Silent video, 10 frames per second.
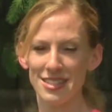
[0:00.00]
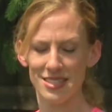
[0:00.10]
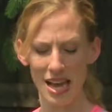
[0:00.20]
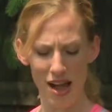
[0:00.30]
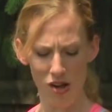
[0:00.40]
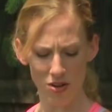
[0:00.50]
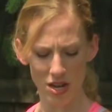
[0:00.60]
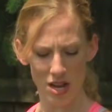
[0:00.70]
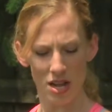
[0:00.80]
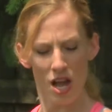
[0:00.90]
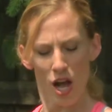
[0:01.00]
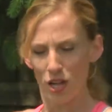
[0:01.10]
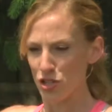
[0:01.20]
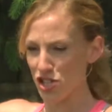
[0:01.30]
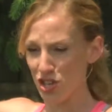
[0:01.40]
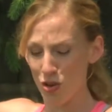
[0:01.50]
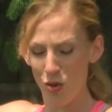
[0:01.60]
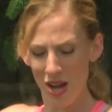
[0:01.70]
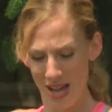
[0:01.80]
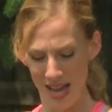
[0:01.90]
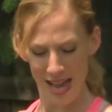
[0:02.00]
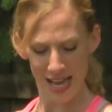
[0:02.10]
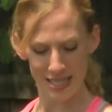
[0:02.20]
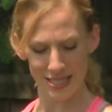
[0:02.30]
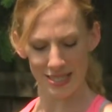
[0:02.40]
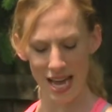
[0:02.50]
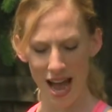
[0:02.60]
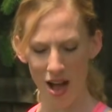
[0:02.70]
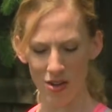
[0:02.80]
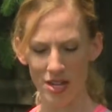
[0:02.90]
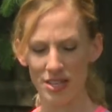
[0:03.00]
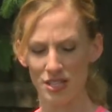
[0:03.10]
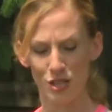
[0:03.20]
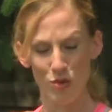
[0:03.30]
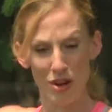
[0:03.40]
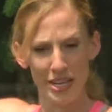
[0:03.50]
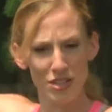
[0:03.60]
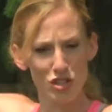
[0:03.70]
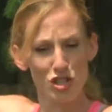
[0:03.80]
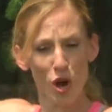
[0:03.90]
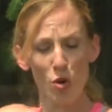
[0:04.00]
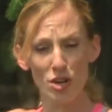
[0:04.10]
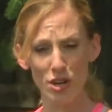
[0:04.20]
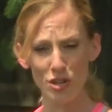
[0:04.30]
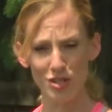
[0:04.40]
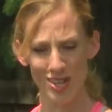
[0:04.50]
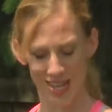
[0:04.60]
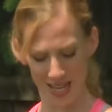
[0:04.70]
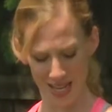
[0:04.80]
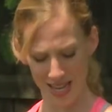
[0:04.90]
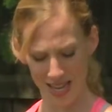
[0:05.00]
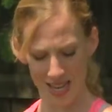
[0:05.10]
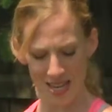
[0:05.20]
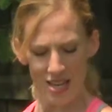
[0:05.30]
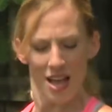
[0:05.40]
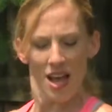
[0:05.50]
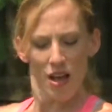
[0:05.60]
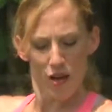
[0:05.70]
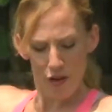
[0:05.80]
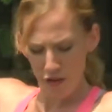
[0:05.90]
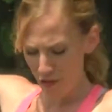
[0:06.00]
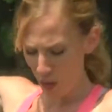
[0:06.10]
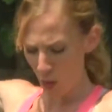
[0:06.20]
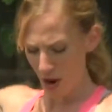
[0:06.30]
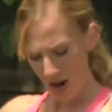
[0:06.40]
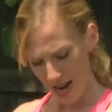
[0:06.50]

down, 2, down. This is working the shoulders. 4,